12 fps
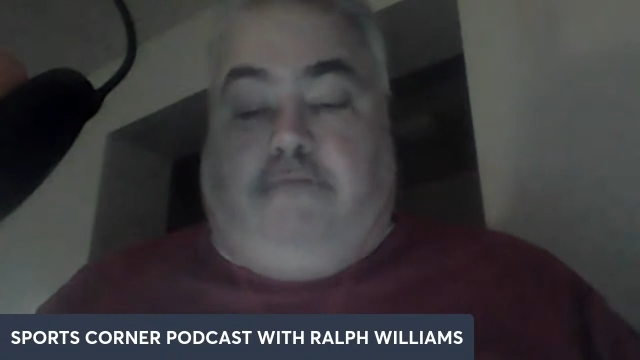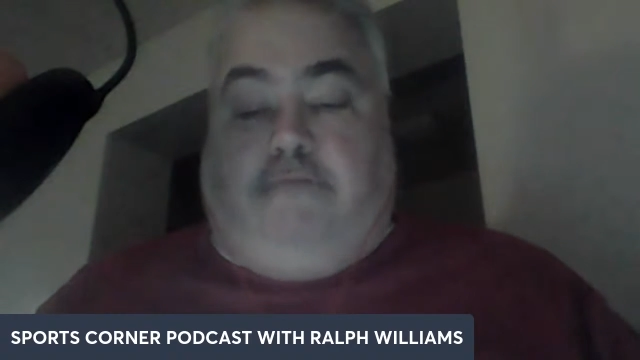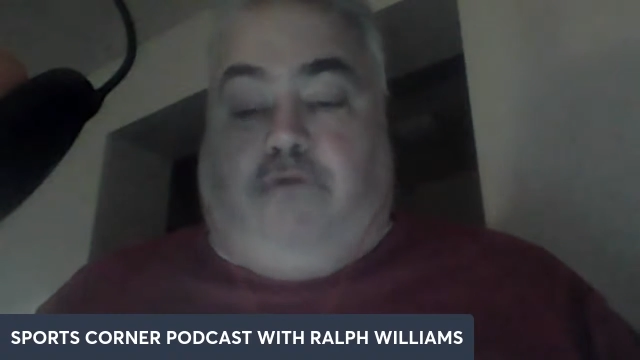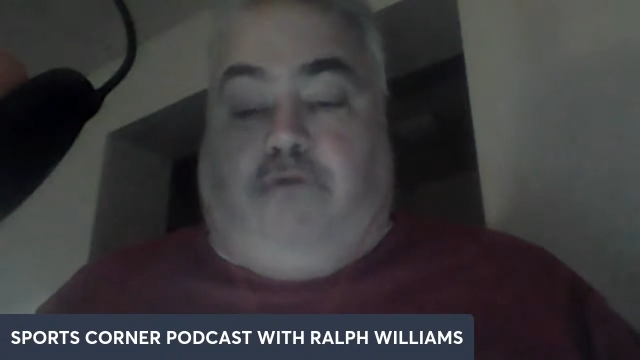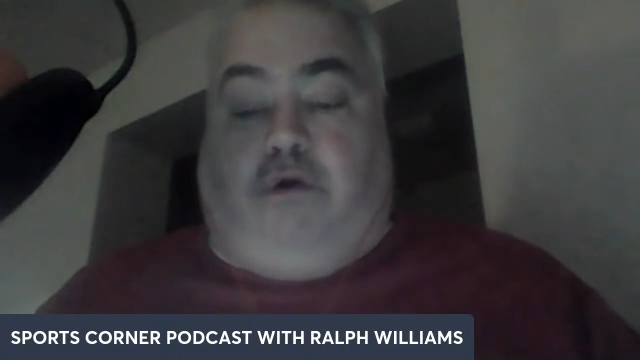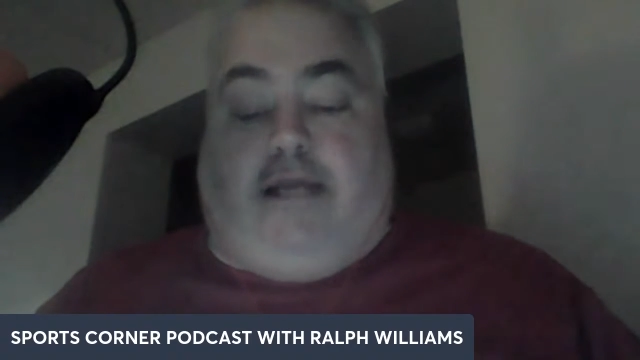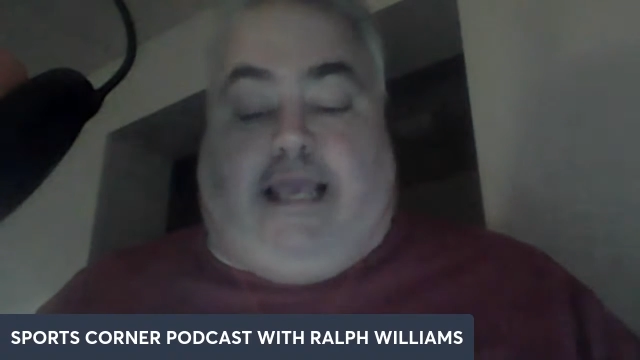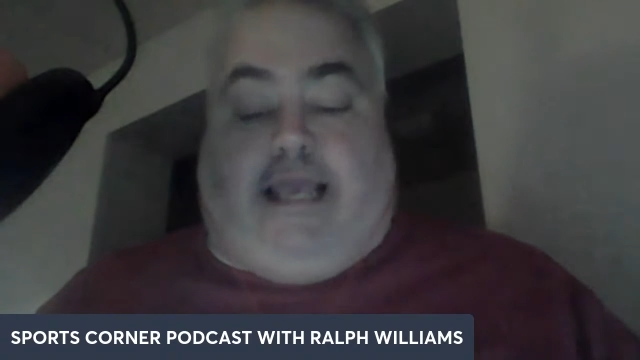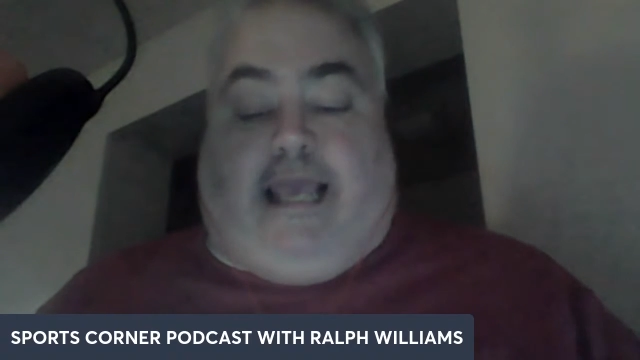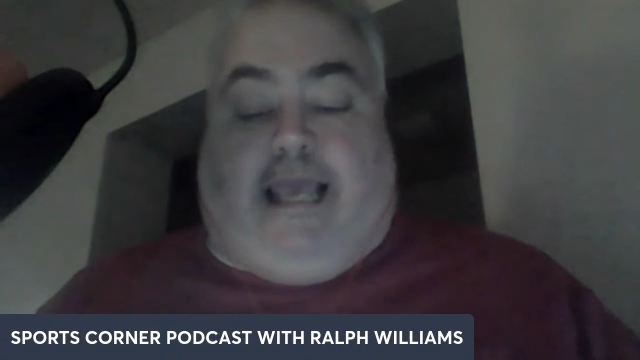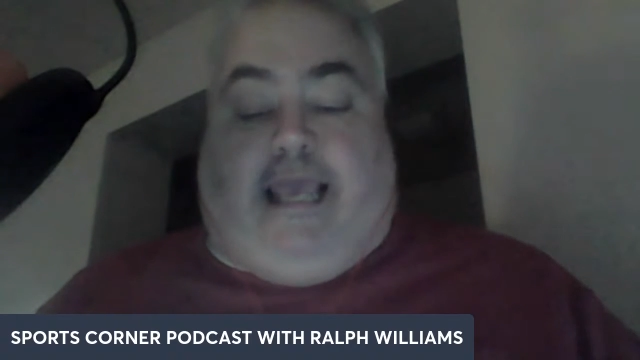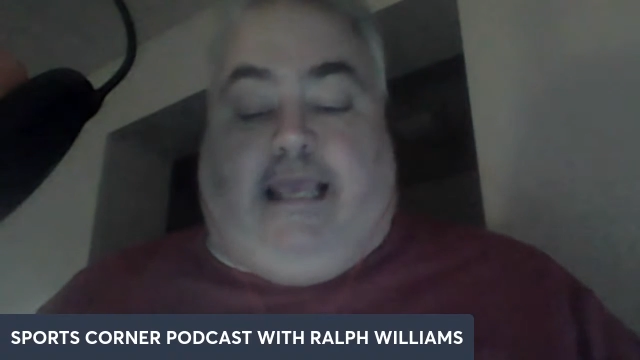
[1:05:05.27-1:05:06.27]
Florida
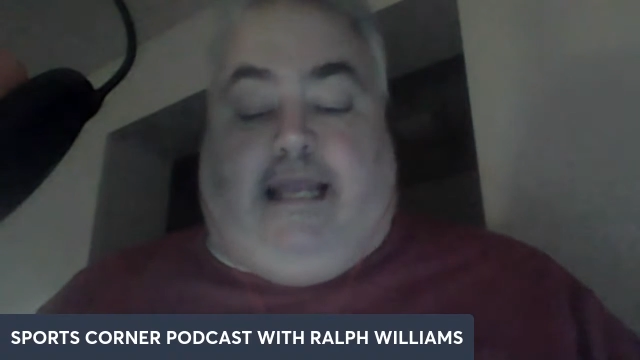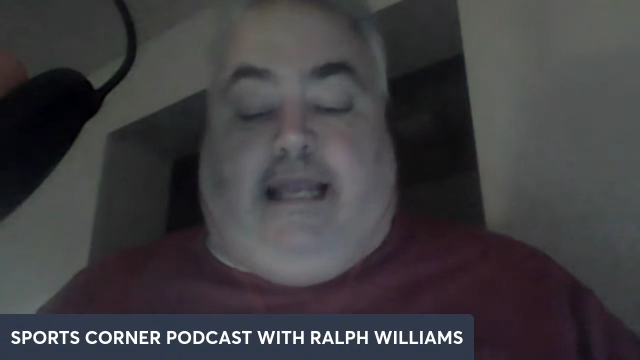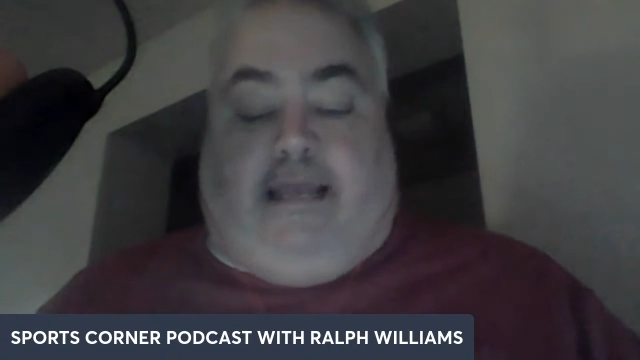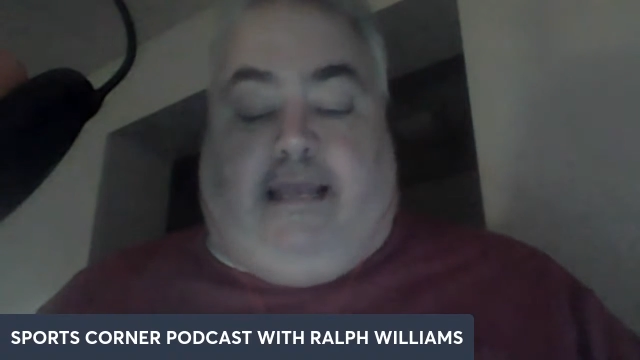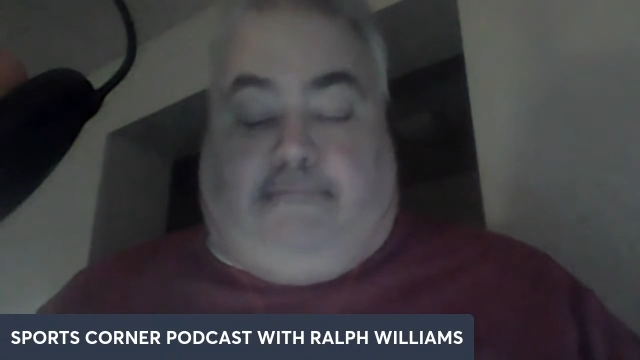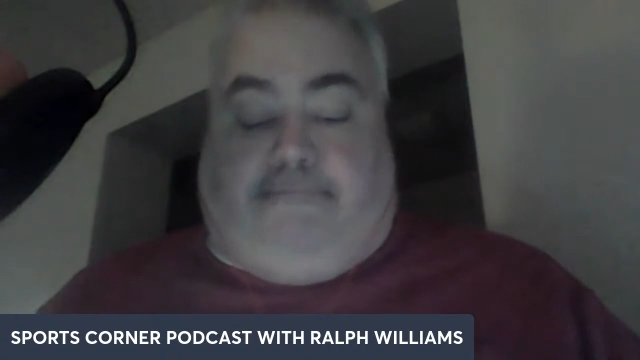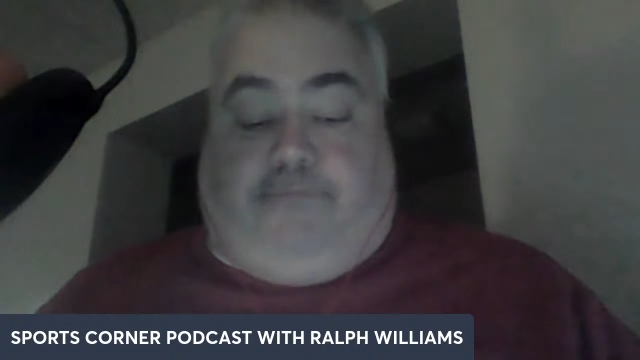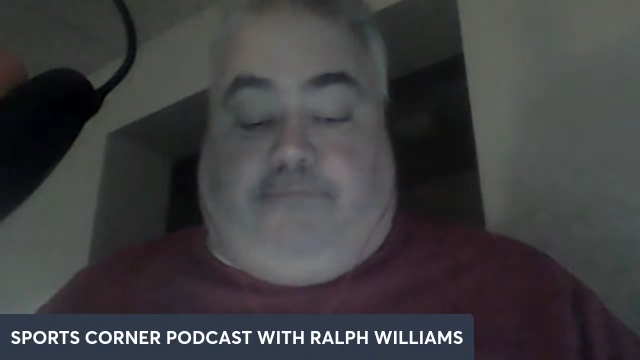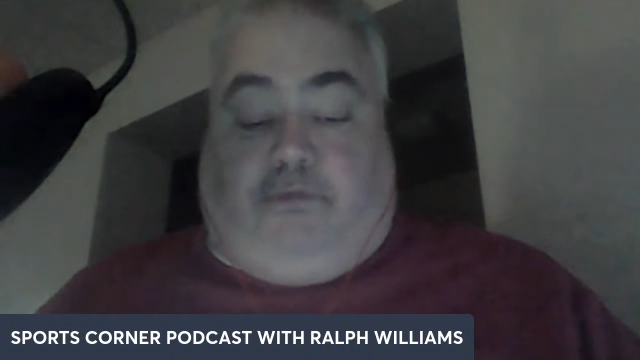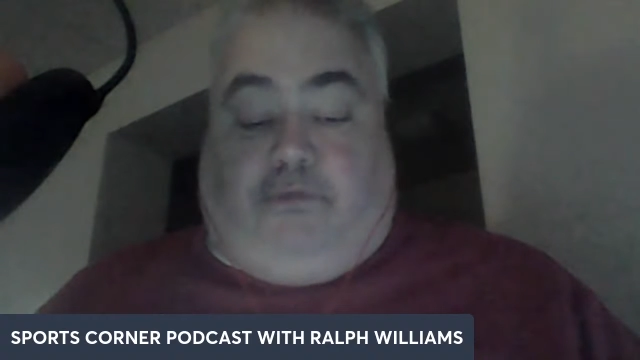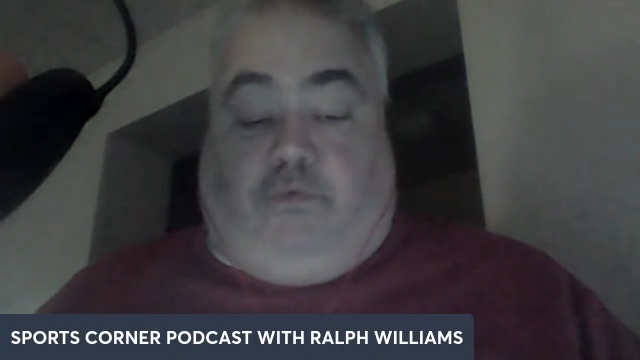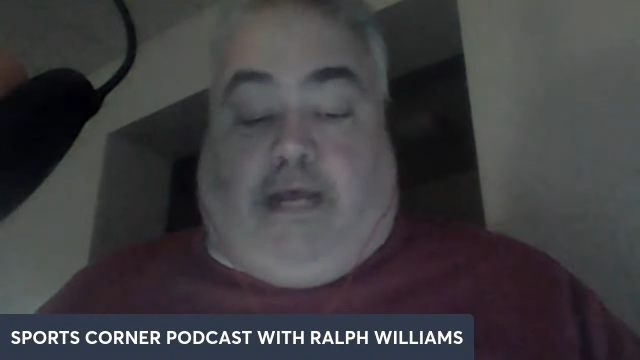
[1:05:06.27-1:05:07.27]
A&M.
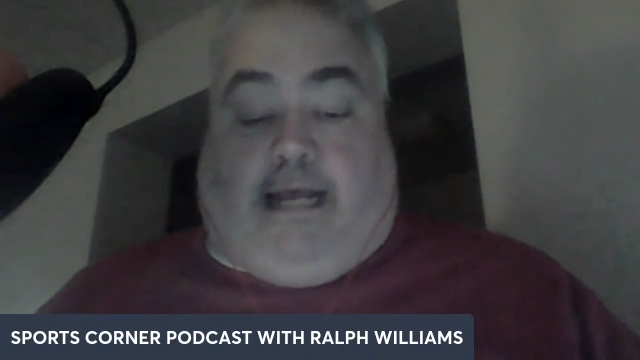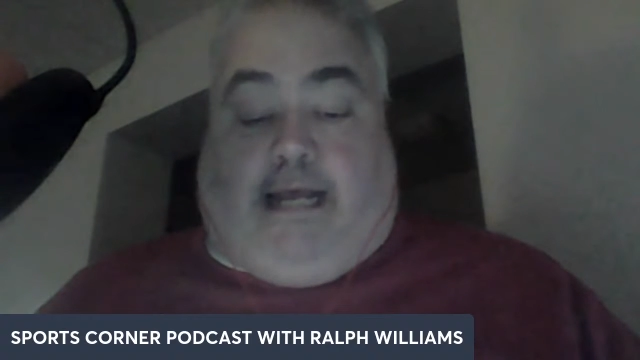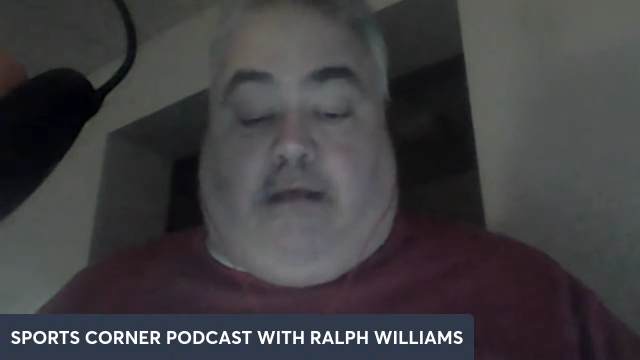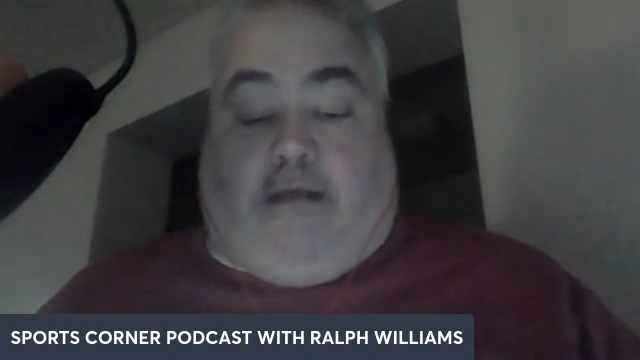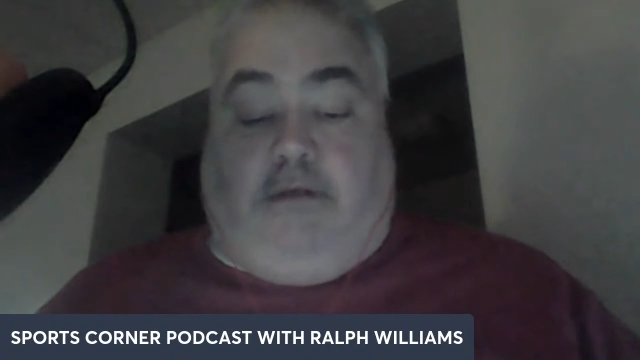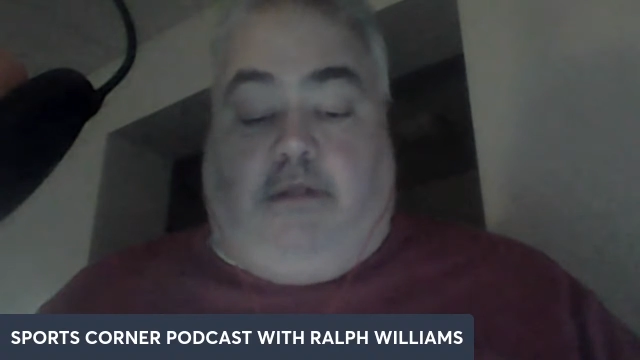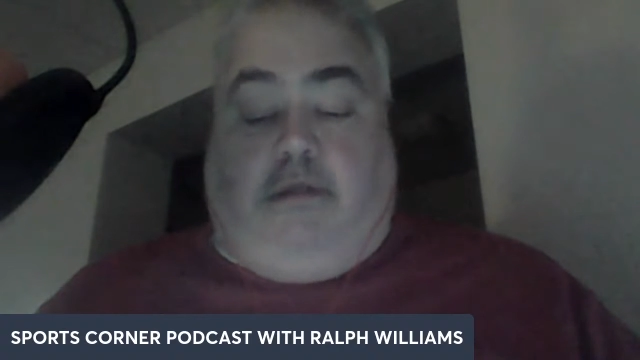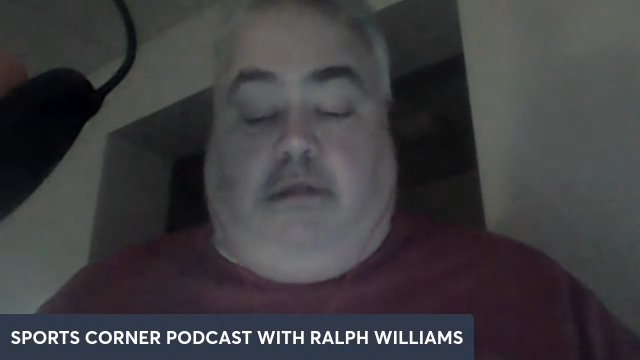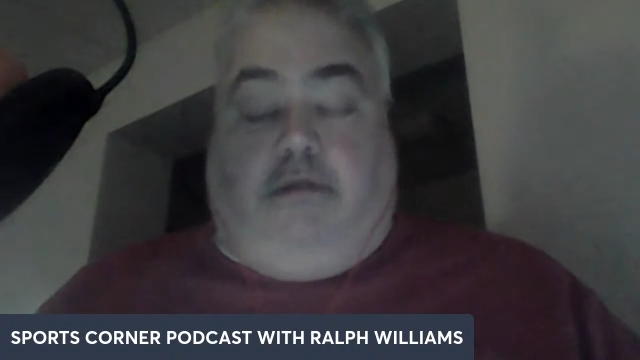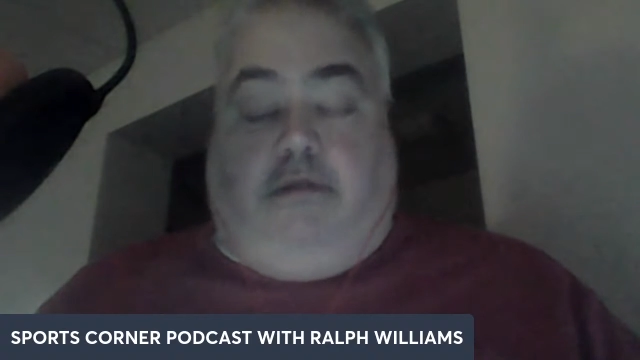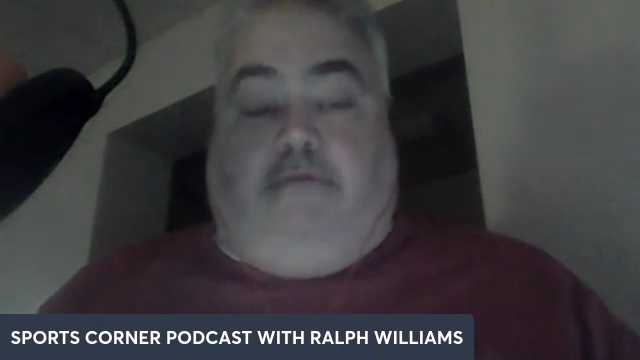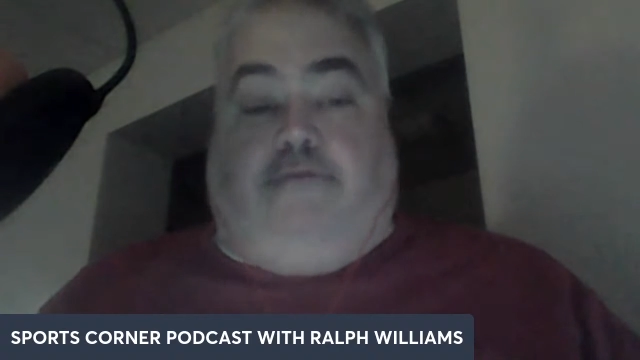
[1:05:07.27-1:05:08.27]
Wow.
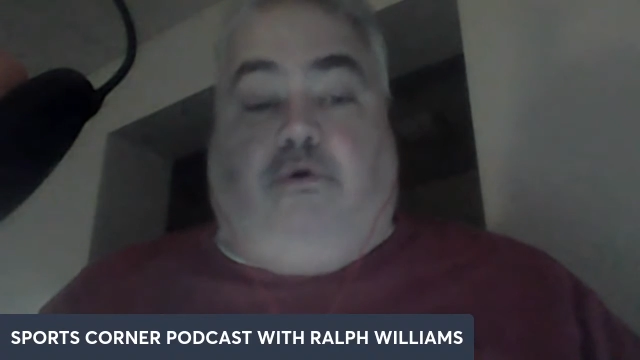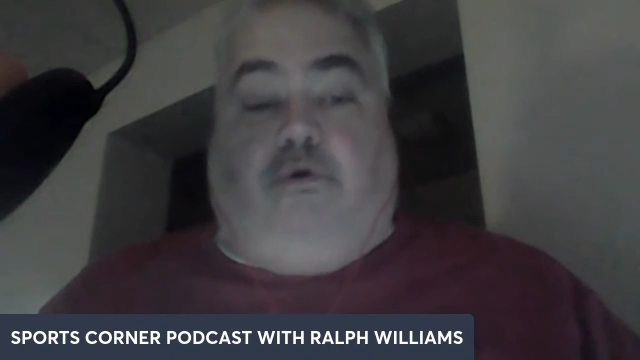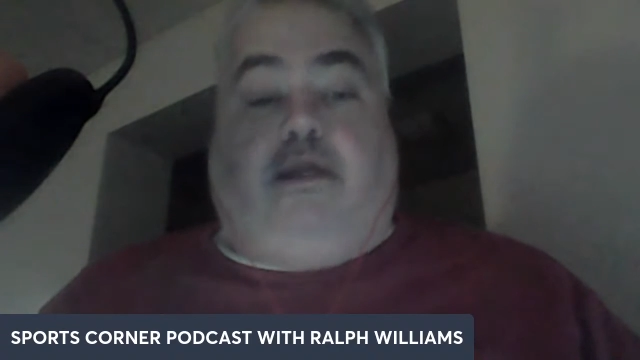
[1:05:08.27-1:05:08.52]
Florida